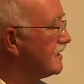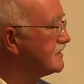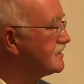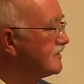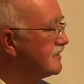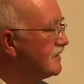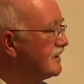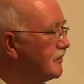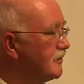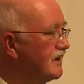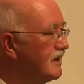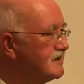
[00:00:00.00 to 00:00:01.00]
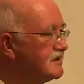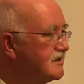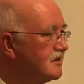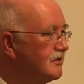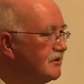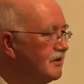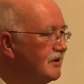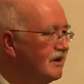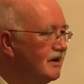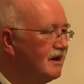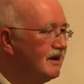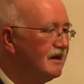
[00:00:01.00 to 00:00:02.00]
Is there anyone else who
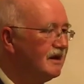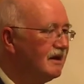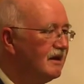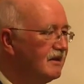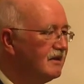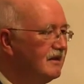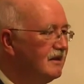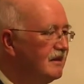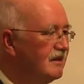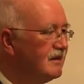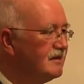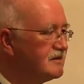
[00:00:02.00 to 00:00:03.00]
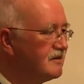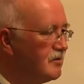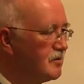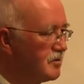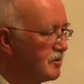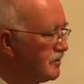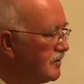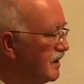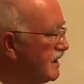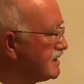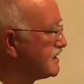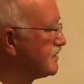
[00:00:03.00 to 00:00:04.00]
thinks of a poem or
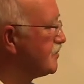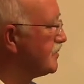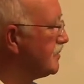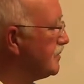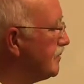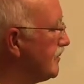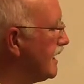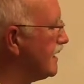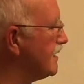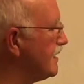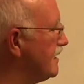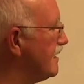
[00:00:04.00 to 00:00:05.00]
has a poem in mind?